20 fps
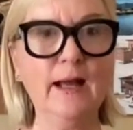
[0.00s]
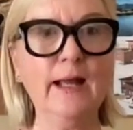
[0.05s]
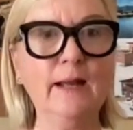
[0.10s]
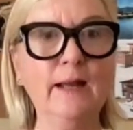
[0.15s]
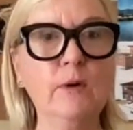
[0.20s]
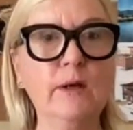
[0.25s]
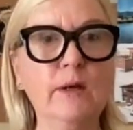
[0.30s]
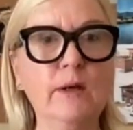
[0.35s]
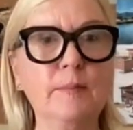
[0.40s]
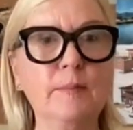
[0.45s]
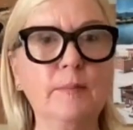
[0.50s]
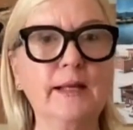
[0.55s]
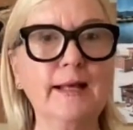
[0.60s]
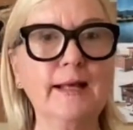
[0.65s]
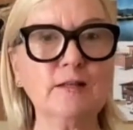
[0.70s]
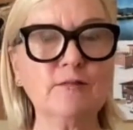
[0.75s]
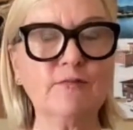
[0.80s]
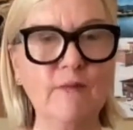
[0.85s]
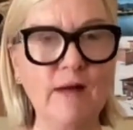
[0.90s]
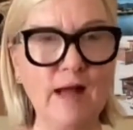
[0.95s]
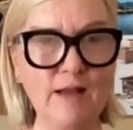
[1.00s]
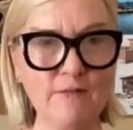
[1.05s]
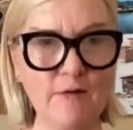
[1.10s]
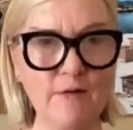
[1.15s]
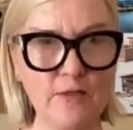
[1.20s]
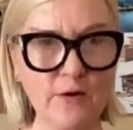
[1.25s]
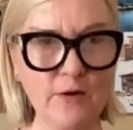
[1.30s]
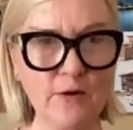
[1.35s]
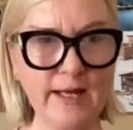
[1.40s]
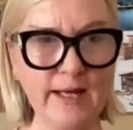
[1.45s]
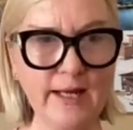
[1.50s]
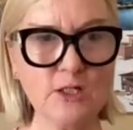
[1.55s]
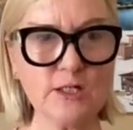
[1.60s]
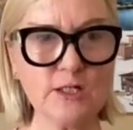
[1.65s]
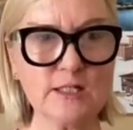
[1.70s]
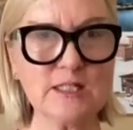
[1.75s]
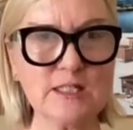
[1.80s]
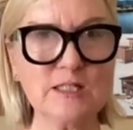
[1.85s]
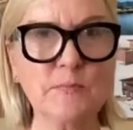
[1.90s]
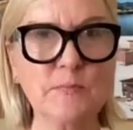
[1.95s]
i went up against five other
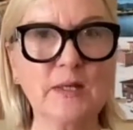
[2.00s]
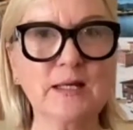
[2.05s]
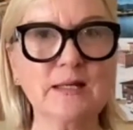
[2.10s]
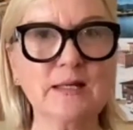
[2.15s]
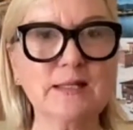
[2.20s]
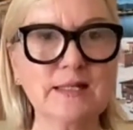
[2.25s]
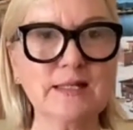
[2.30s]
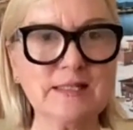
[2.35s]
agents it's because